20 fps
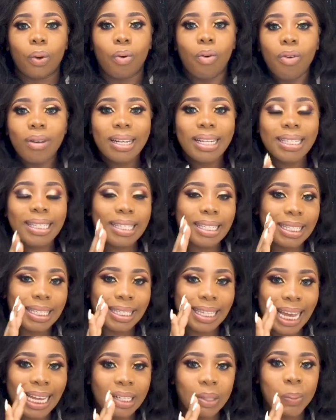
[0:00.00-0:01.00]

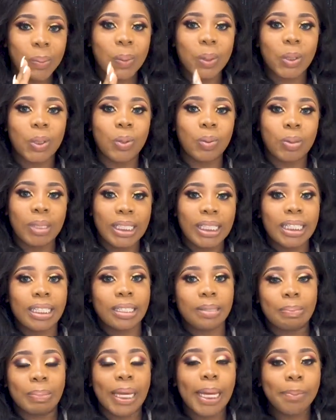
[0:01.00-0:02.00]
understand what you
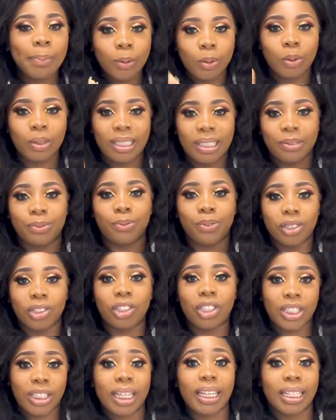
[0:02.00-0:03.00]
need. Be able to
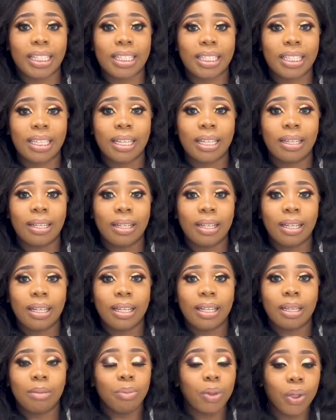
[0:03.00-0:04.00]
differentiate.
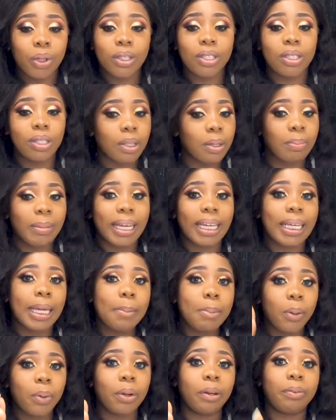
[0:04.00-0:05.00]
Because you might
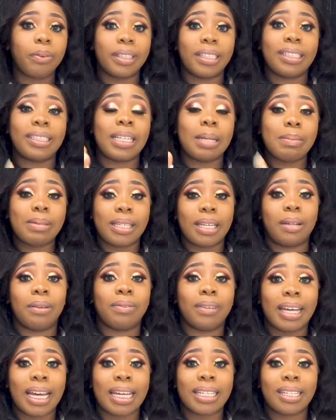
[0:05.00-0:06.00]
keep going for the same set
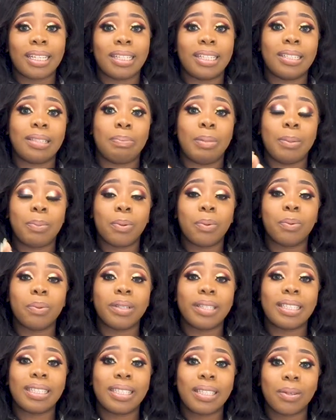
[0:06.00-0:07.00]
of guys, and these people
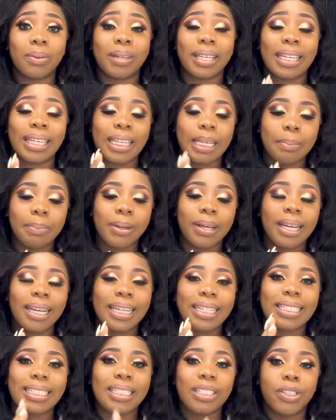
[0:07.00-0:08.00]
will still keep
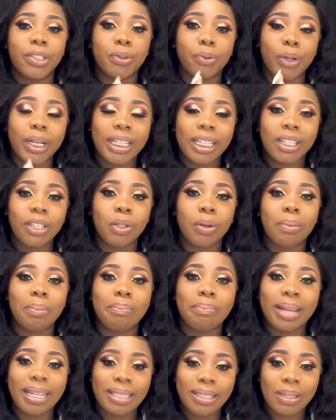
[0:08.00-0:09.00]
degrading your
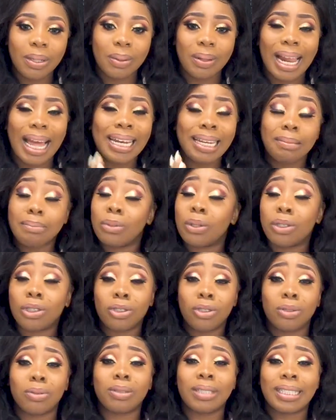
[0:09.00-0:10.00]
mental and
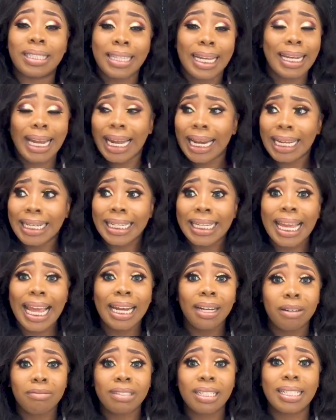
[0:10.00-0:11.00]
emotional state. And at the
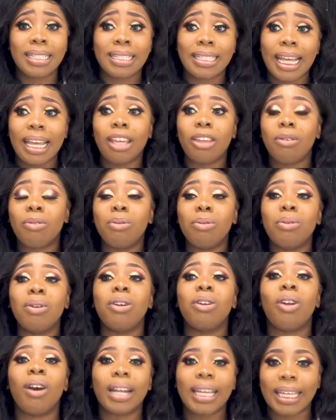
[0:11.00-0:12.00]
end of the day, you
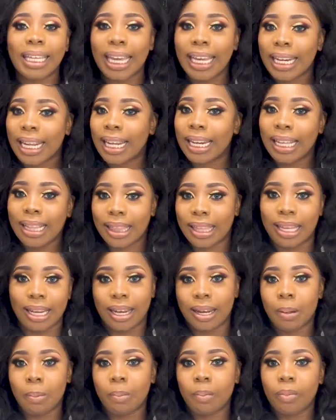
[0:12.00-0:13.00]
will not gain
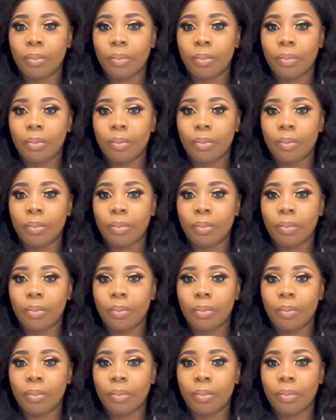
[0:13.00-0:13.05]
anything.